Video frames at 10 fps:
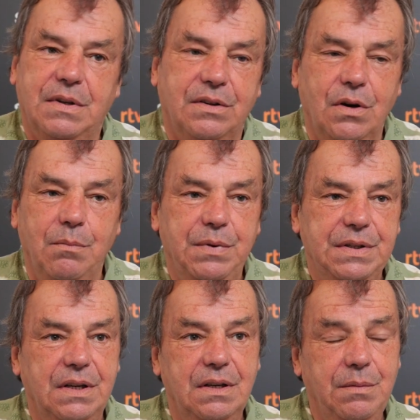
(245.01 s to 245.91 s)
Trump
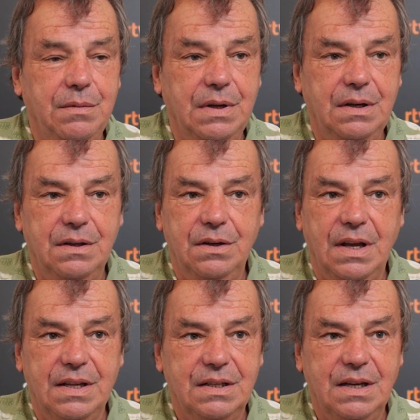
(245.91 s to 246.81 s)
is in in the
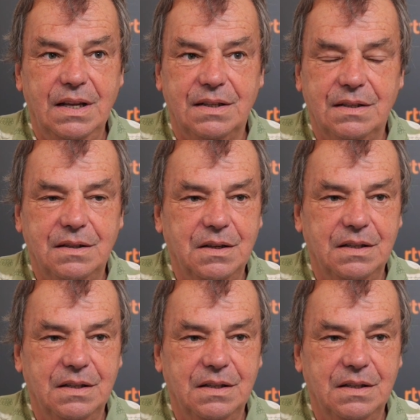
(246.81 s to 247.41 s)
United States.